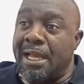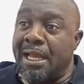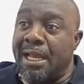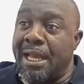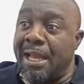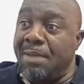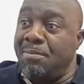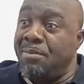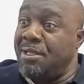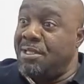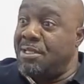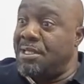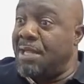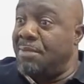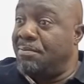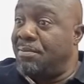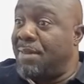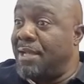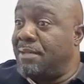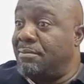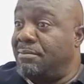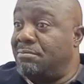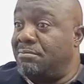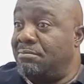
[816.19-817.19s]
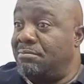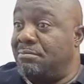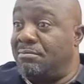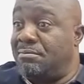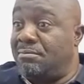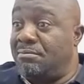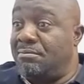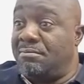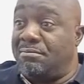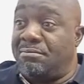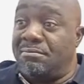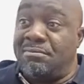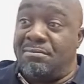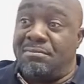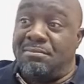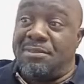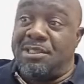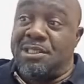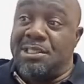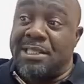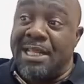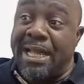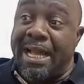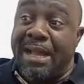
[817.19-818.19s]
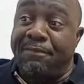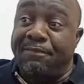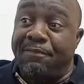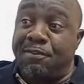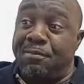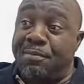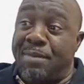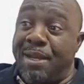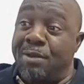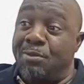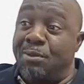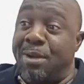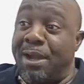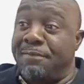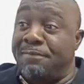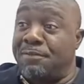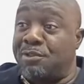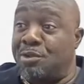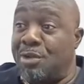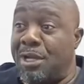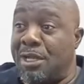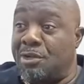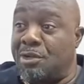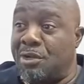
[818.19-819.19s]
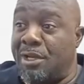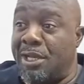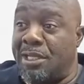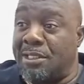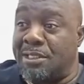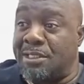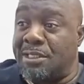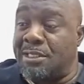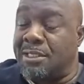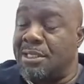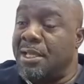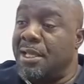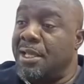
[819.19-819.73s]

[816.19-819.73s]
I may send my staff or my wife to go and collect it,